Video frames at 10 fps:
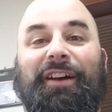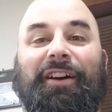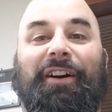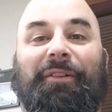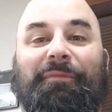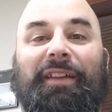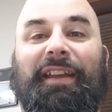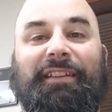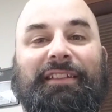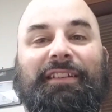Um,
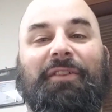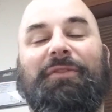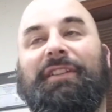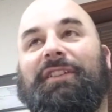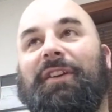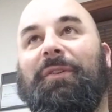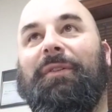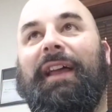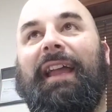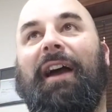it just goes to show
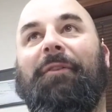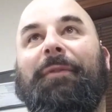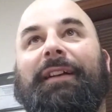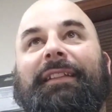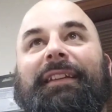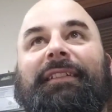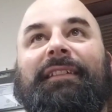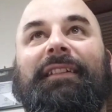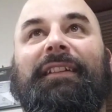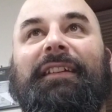like how quickly
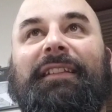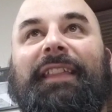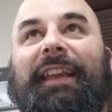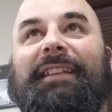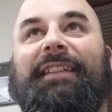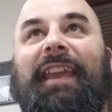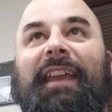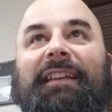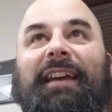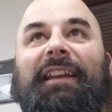things
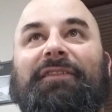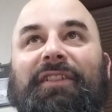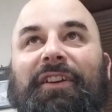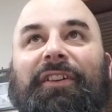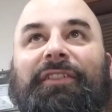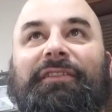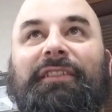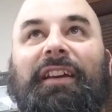can kind of turn.